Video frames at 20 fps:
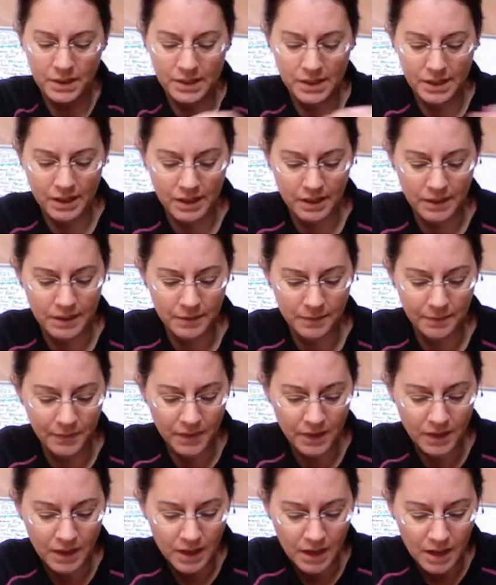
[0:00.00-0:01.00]
side.
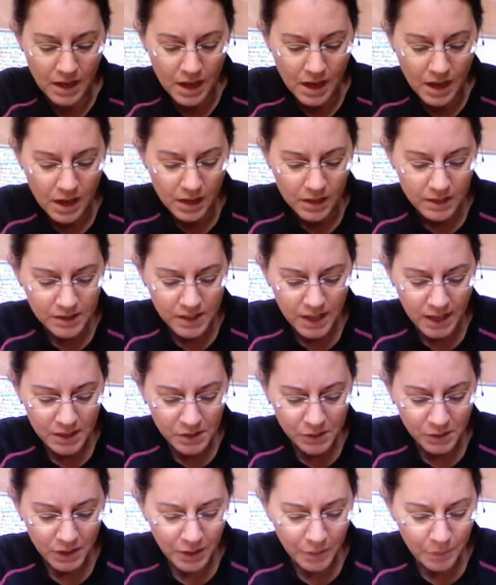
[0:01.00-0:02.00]

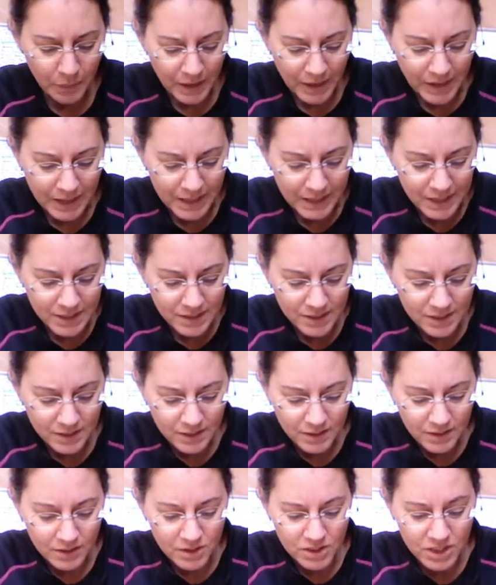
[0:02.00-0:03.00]
Tectonic plates
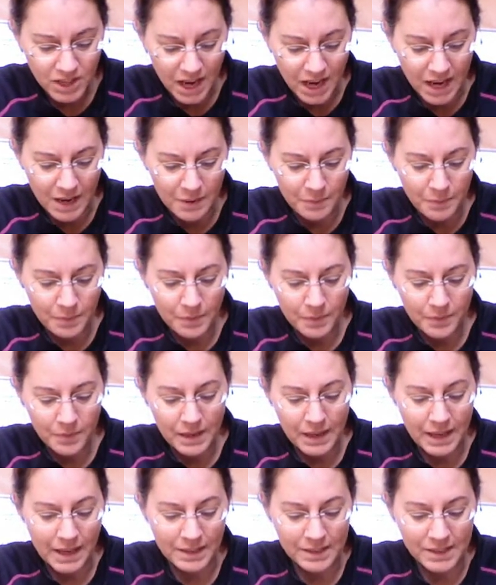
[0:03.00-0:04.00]
shape the
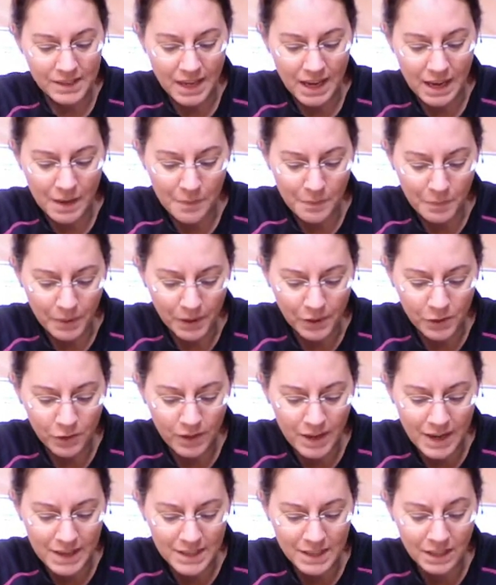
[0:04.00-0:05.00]
landscape by
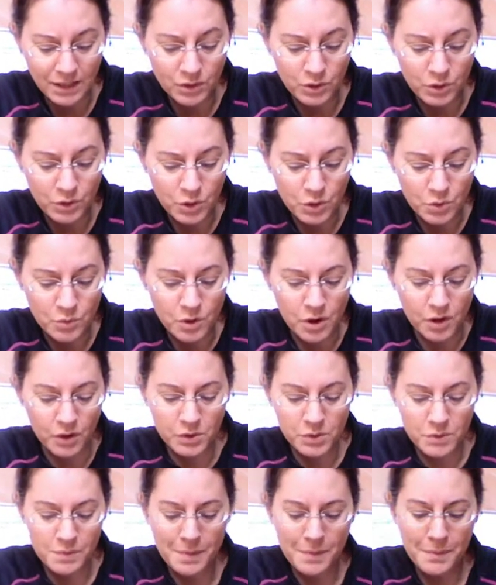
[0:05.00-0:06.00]
creating new
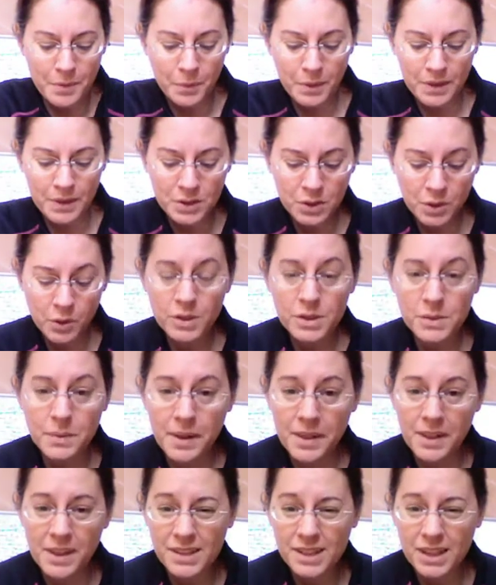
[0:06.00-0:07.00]
rocks. Remember we talked
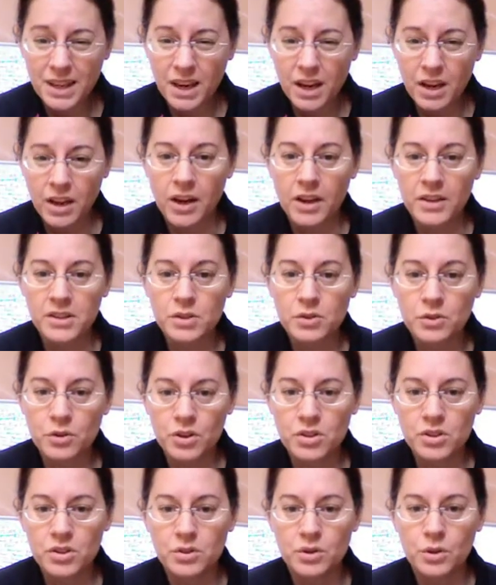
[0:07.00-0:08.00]
about this in class,
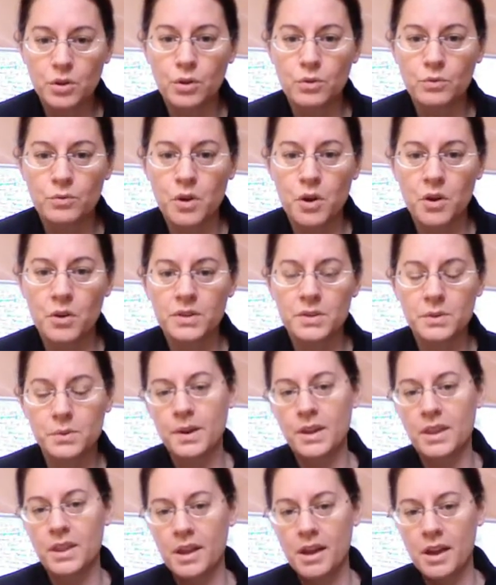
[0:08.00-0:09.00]
crustal rocks,
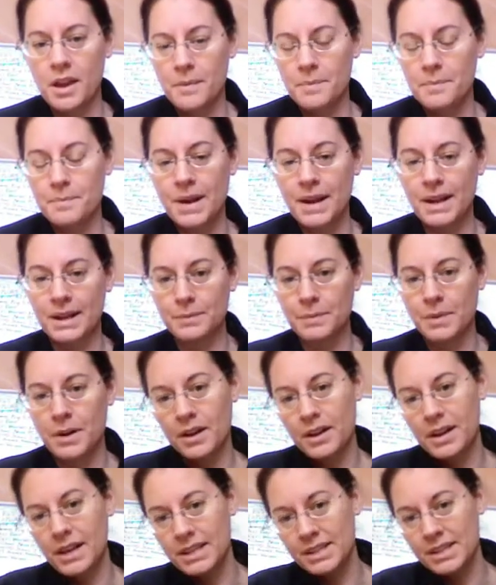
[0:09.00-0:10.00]
where the
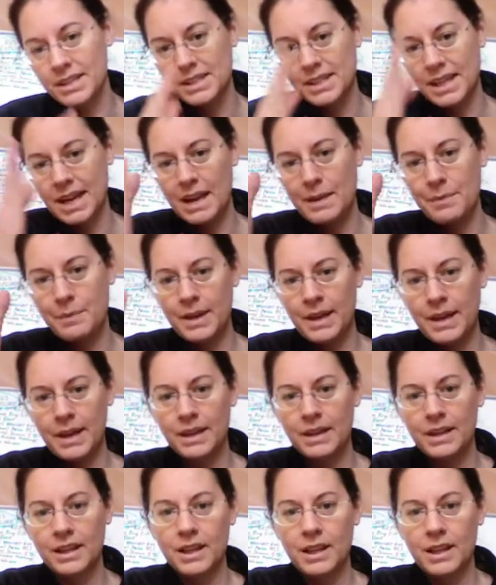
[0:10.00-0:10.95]
magma is escaping,